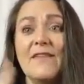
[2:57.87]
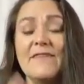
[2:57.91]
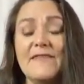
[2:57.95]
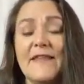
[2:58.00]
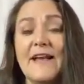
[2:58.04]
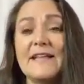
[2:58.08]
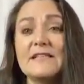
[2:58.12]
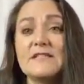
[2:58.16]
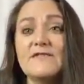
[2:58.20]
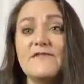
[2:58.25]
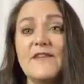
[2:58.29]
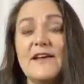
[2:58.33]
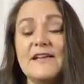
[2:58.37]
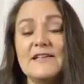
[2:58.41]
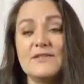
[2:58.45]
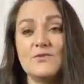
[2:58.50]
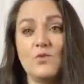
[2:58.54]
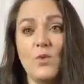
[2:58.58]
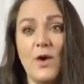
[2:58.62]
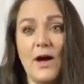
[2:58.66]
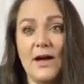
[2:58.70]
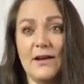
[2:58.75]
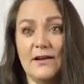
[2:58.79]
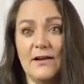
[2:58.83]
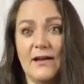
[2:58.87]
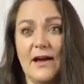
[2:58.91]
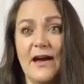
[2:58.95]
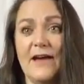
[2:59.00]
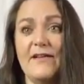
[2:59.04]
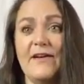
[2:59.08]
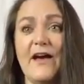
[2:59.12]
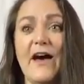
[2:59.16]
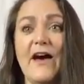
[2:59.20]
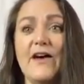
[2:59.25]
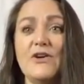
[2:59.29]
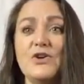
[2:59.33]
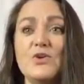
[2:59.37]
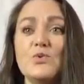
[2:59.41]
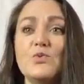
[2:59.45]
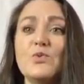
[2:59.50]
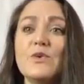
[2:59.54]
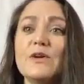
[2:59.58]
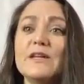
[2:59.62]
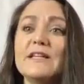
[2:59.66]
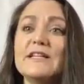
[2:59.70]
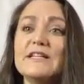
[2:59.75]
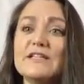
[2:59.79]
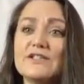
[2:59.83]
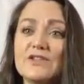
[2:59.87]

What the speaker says: That's phase one of how you really